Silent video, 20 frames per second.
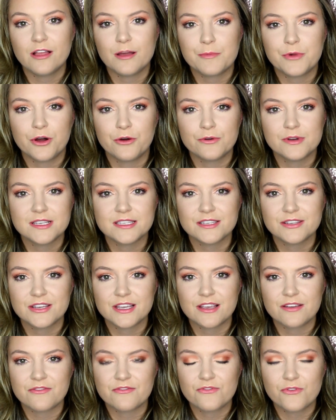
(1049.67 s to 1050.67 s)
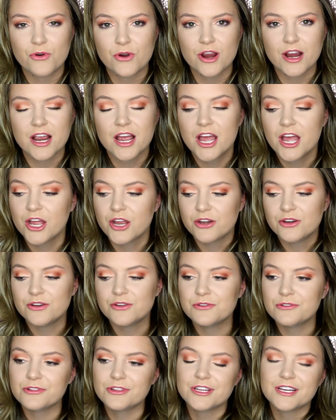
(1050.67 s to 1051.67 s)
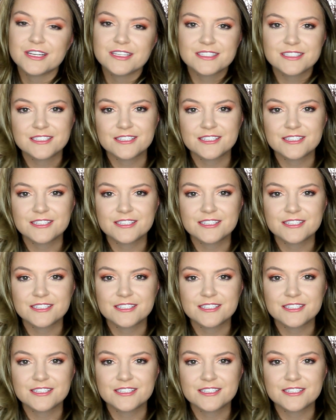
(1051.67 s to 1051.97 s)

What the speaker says: I'm always looking for new looks